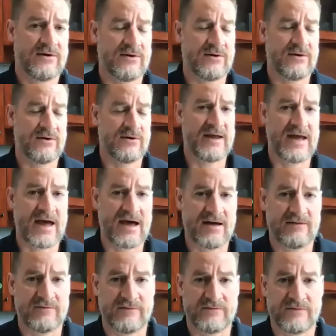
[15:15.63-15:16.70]
may
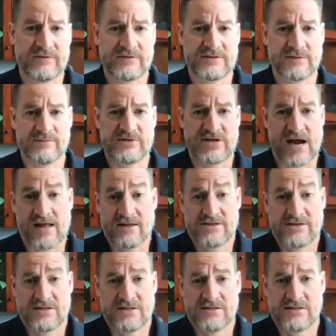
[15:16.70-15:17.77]
have some
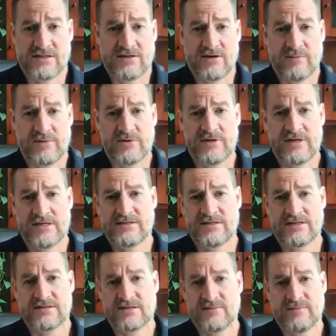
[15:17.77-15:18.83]
challenges in their immunity
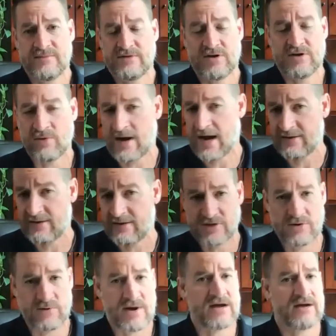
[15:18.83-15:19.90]
system don't have
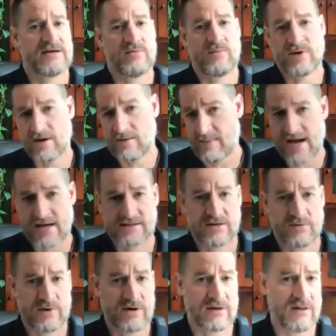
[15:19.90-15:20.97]
to go out, can wear a mask,
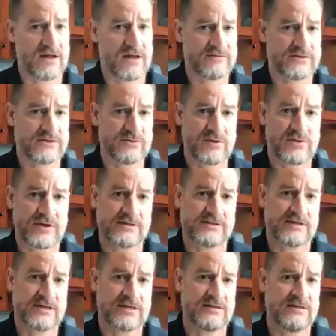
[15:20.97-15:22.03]
can wear gloves, do the things
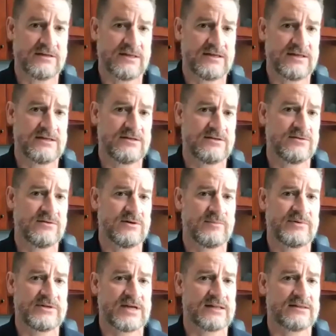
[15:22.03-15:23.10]
they need to do to
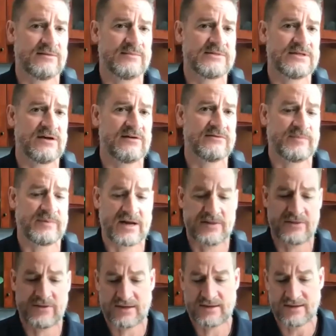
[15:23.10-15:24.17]
protect themselves. But I
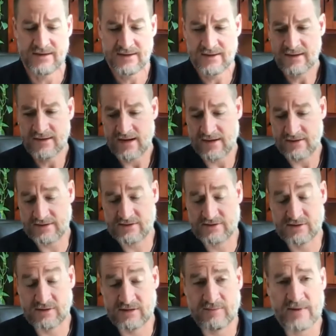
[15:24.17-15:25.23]
think
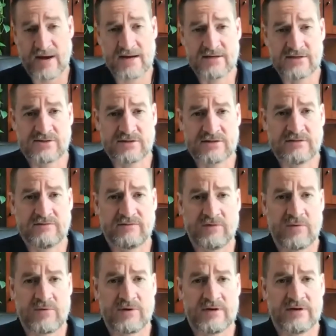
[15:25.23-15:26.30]
certainly in my district in
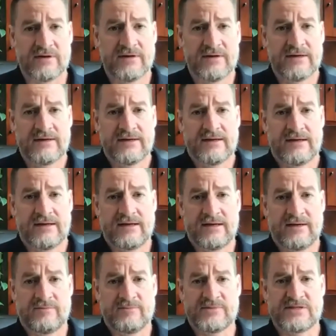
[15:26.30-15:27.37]
Florida,
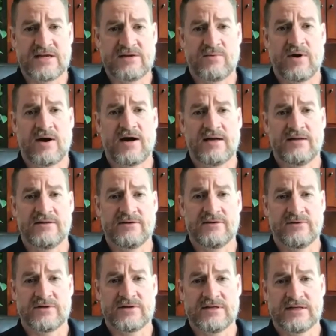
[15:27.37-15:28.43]
statewide, they're
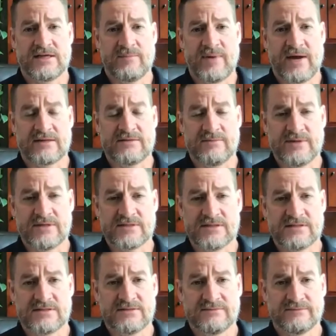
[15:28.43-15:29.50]
looking to get back to business.